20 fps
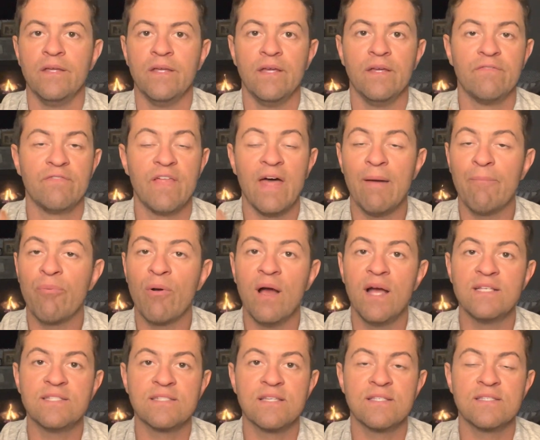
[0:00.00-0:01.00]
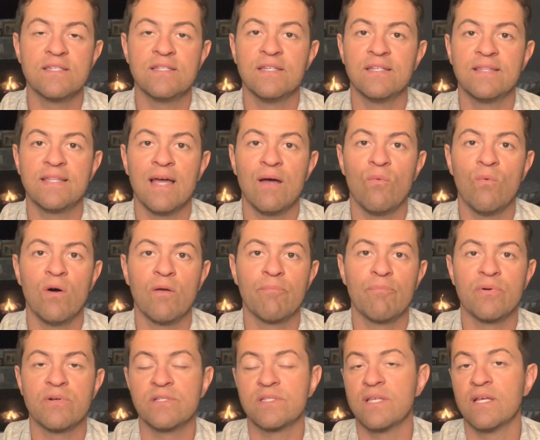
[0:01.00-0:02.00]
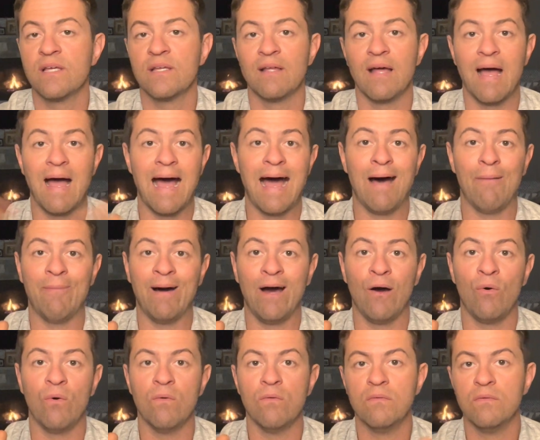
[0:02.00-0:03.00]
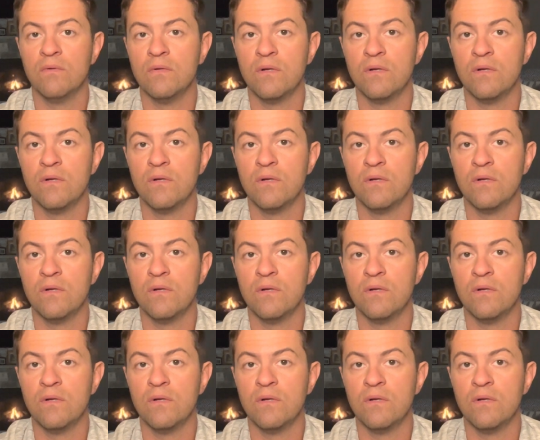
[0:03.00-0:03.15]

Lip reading: If that price doesn't hit that 1%, I'm out.